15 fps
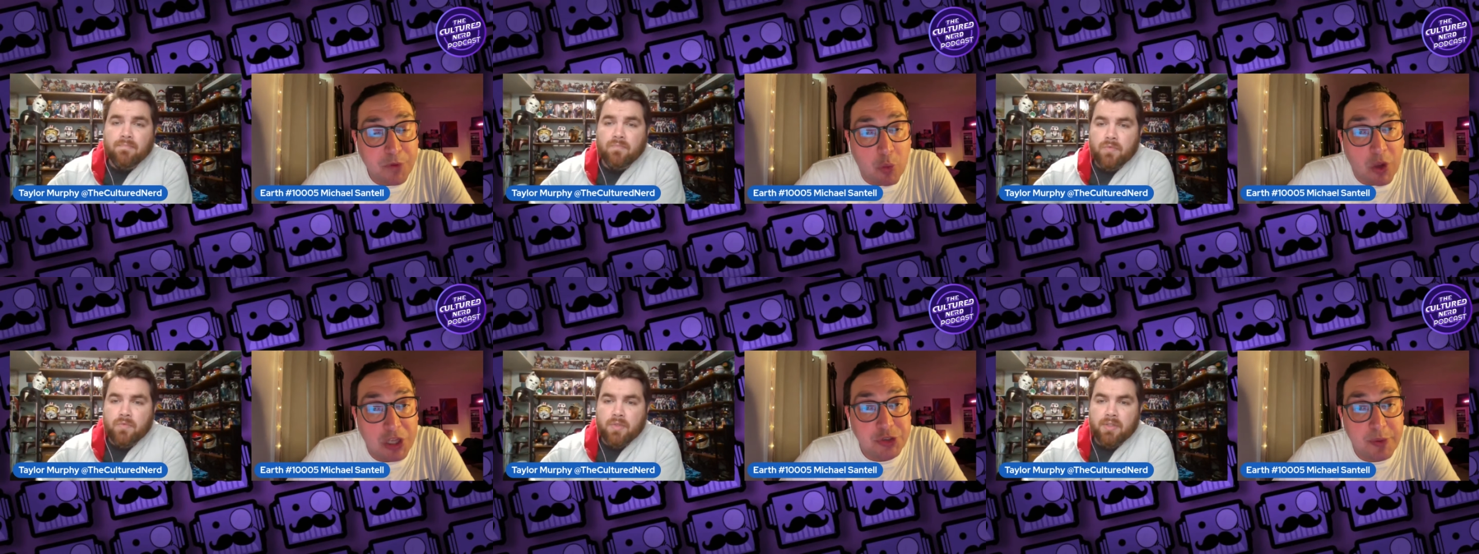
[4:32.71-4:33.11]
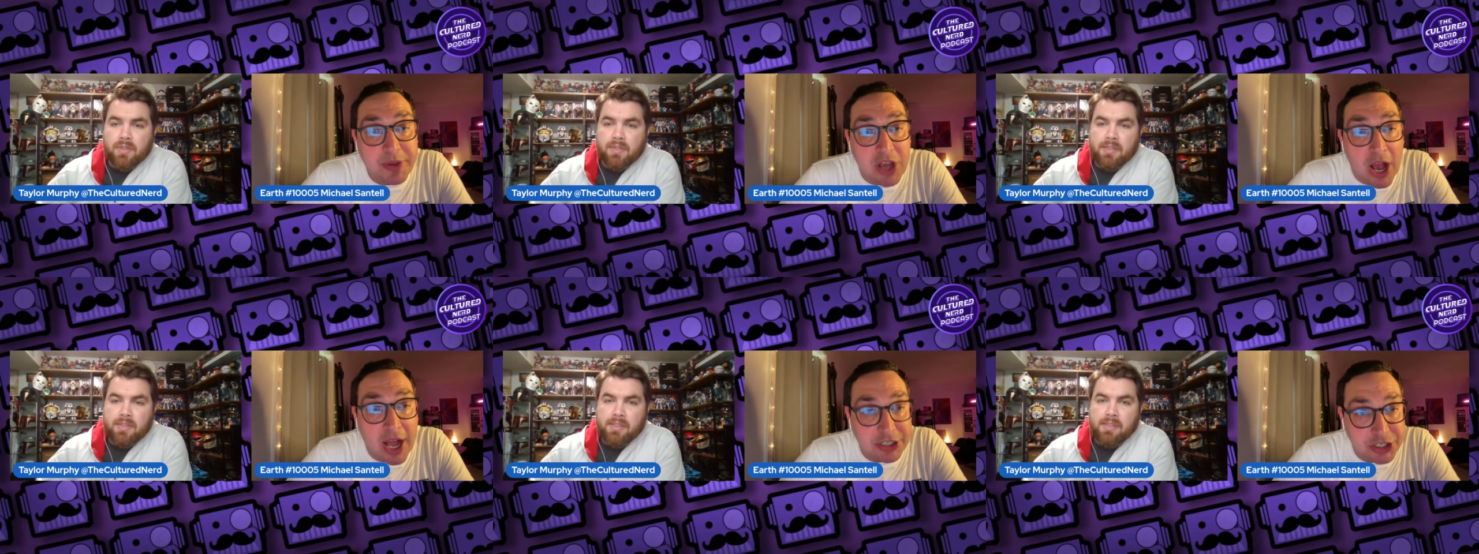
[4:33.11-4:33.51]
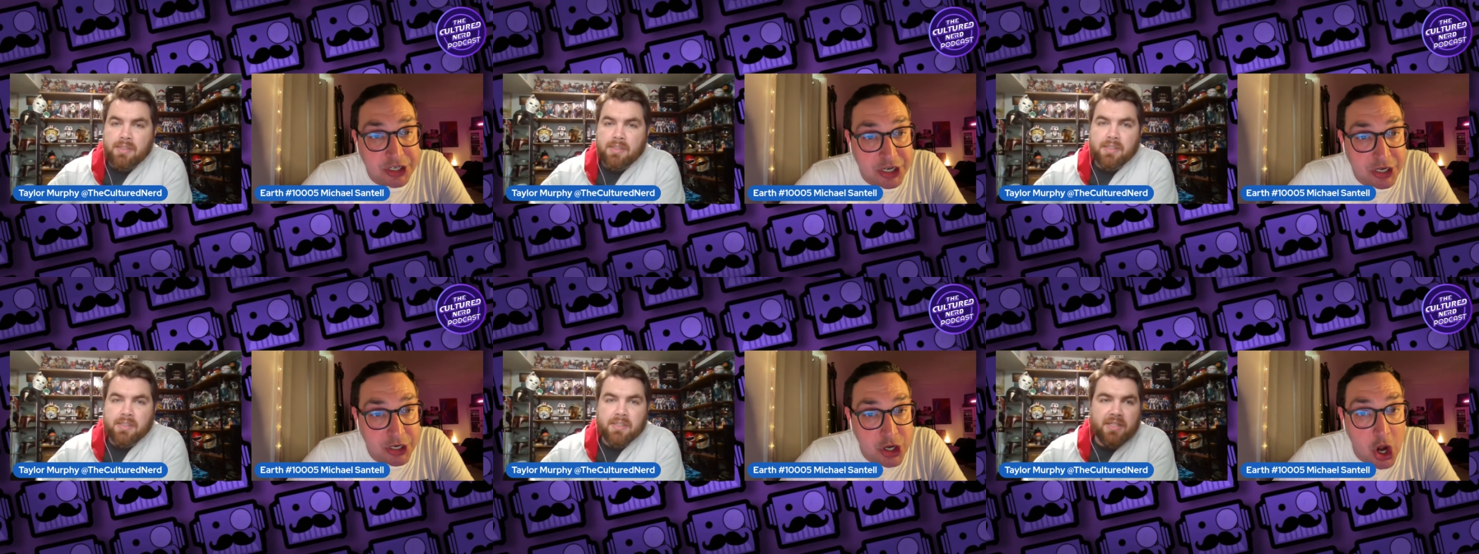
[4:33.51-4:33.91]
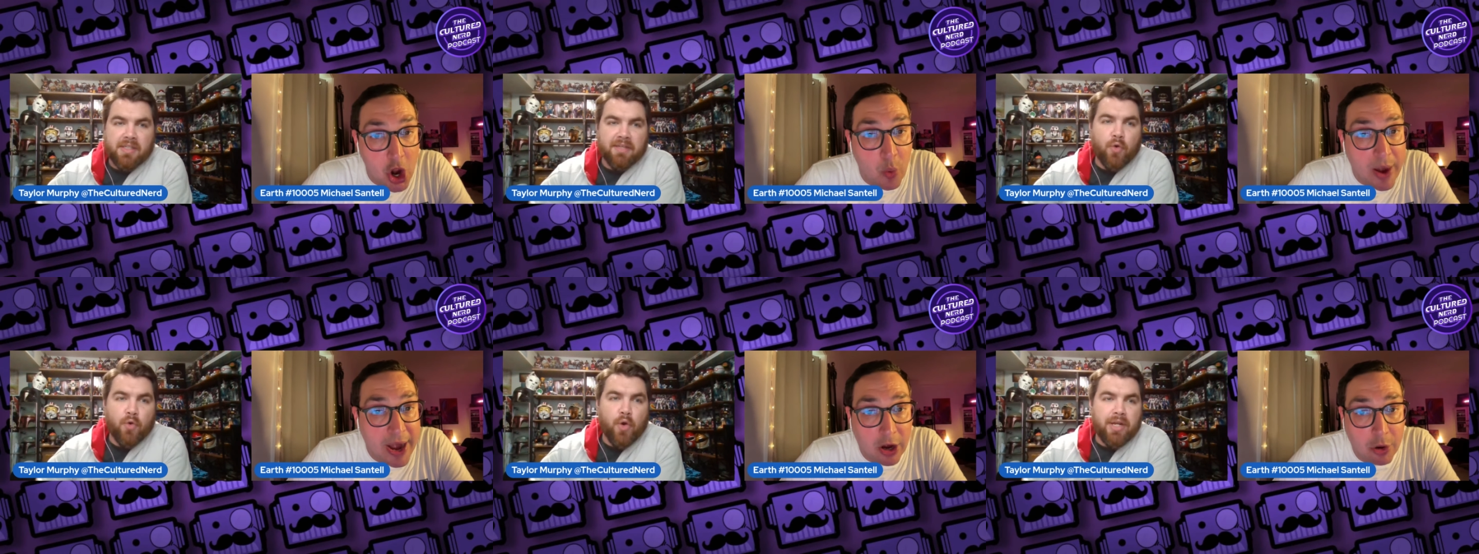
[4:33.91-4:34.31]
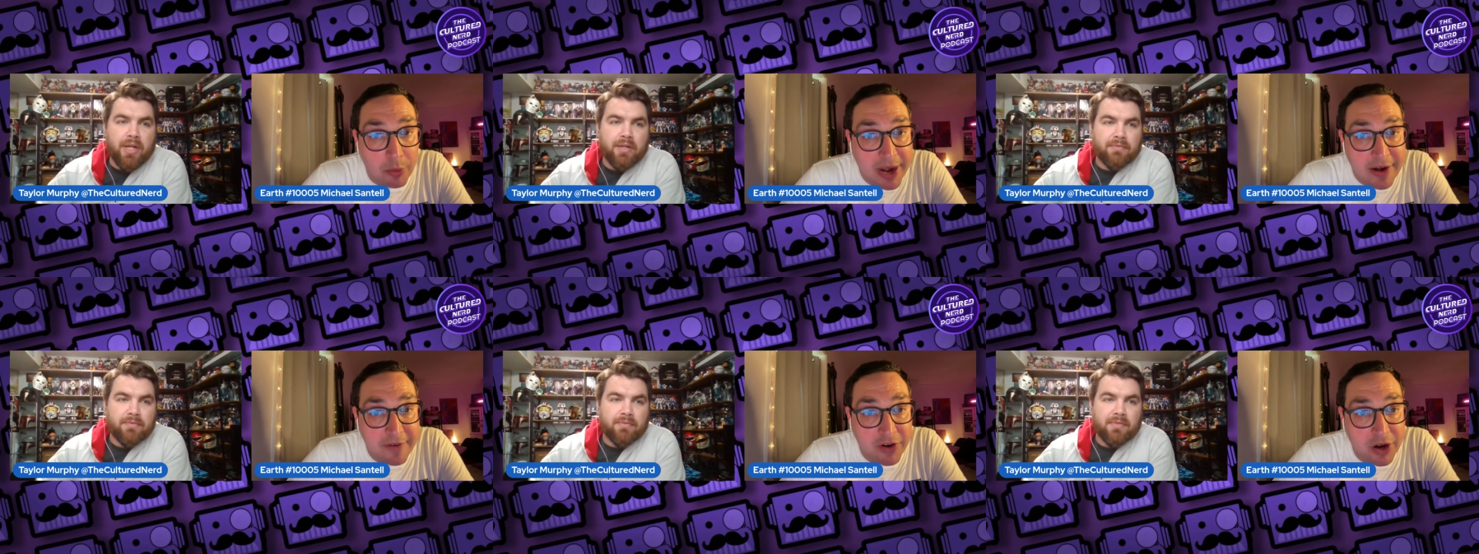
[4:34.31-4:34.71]
Speaker 1: once we got to nowhere or
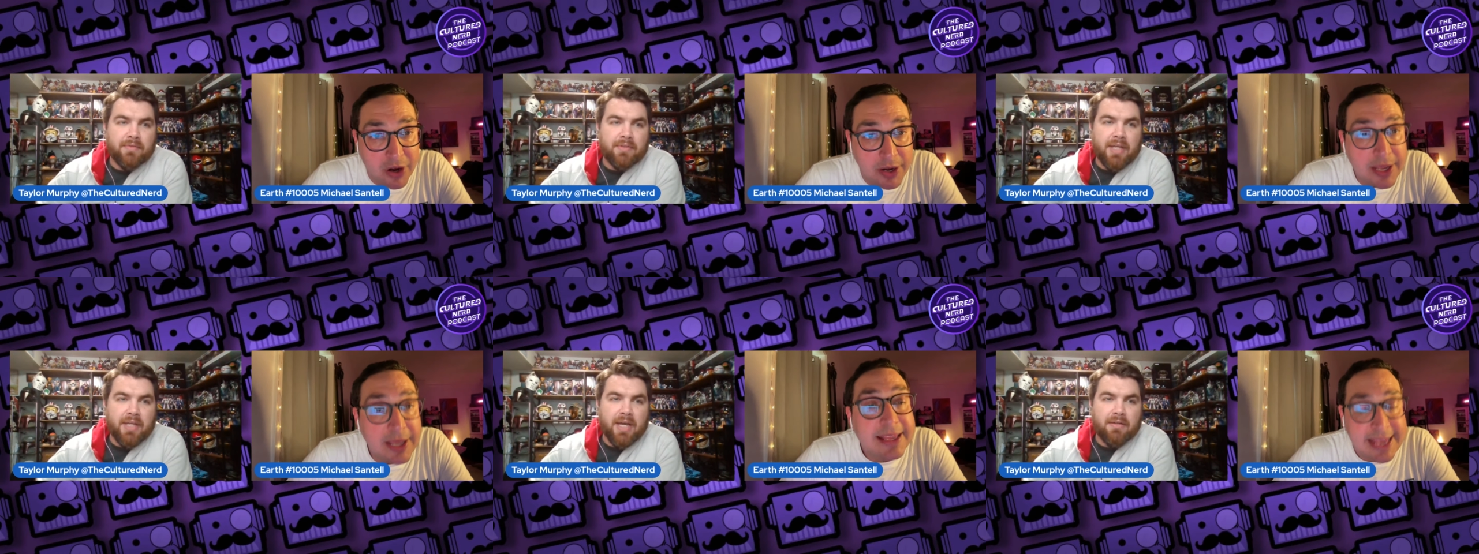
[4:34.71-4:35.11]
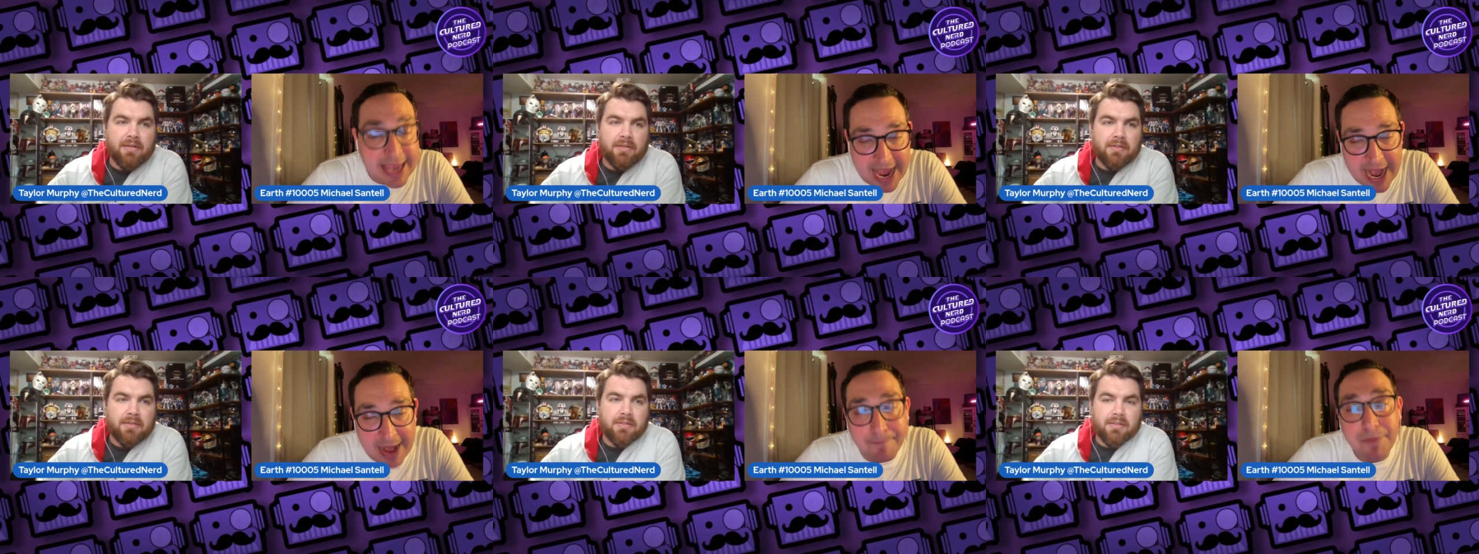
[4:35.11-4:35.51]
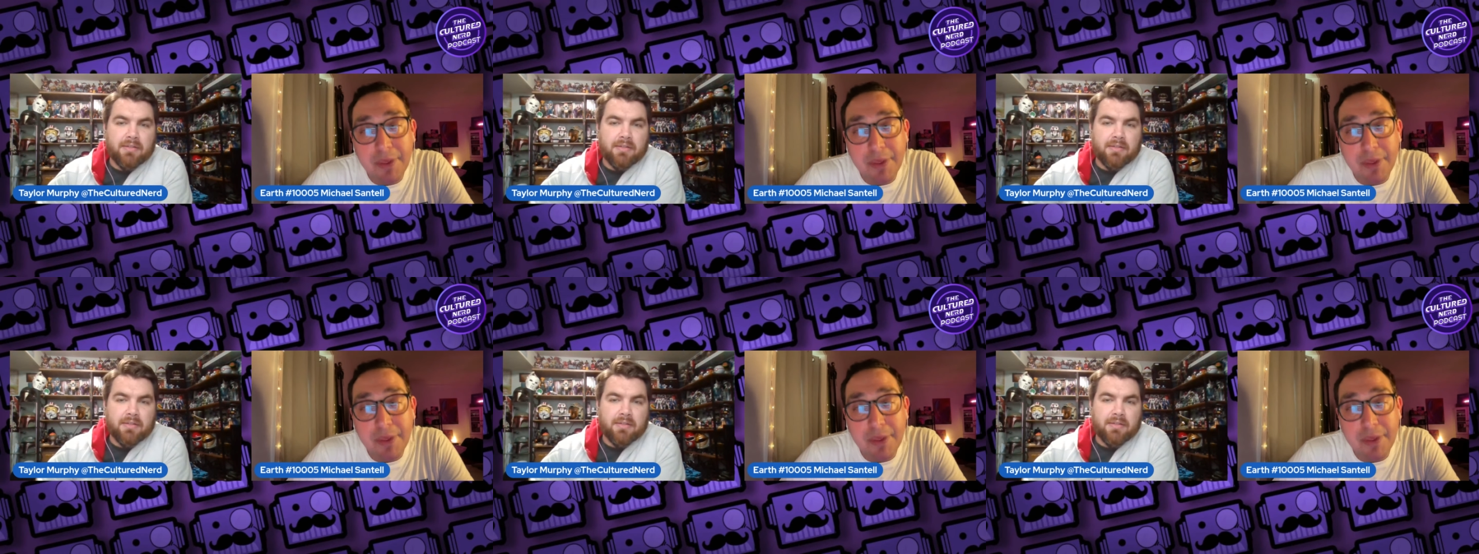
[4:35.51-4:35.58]
whatever, yeah. yeah.